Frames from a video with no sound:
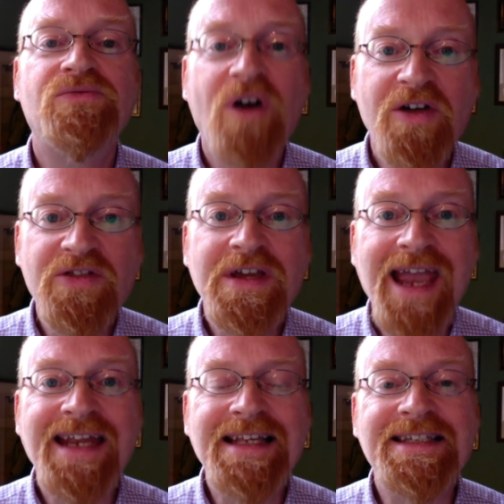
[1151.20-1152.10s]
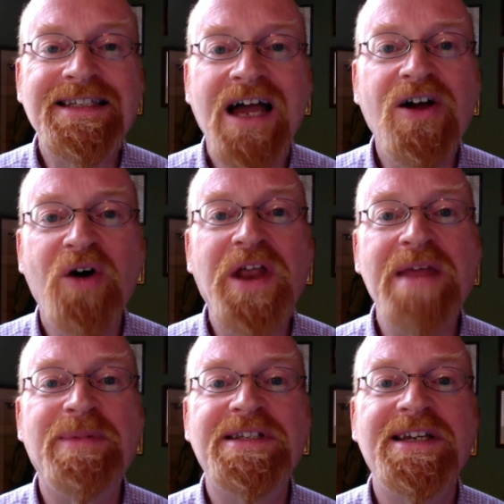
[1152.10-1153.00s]
rather than getting stuck on
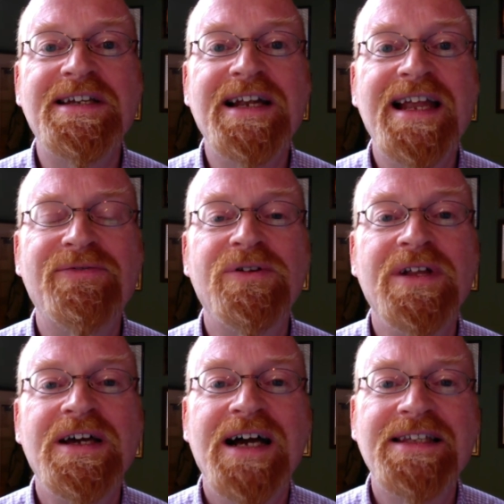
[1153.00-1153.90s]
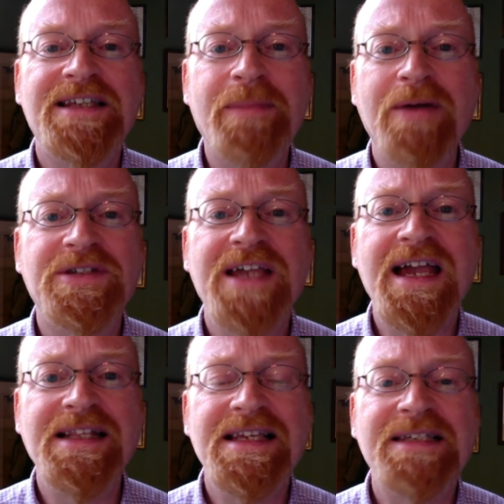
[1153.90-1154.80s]
any particular level and somehow
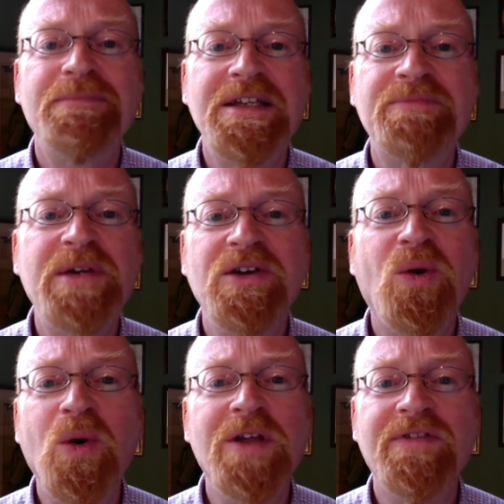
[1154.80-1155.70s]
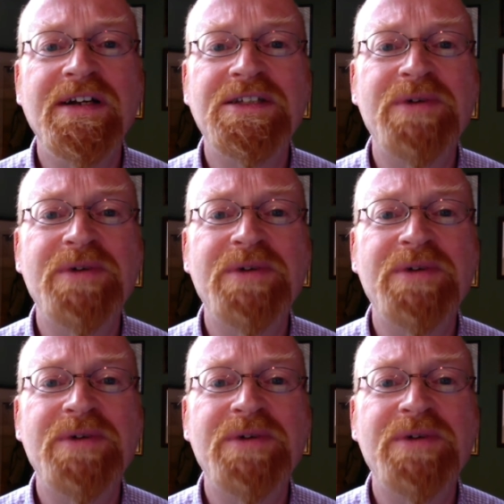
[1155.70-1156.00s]
saying this must be all of it,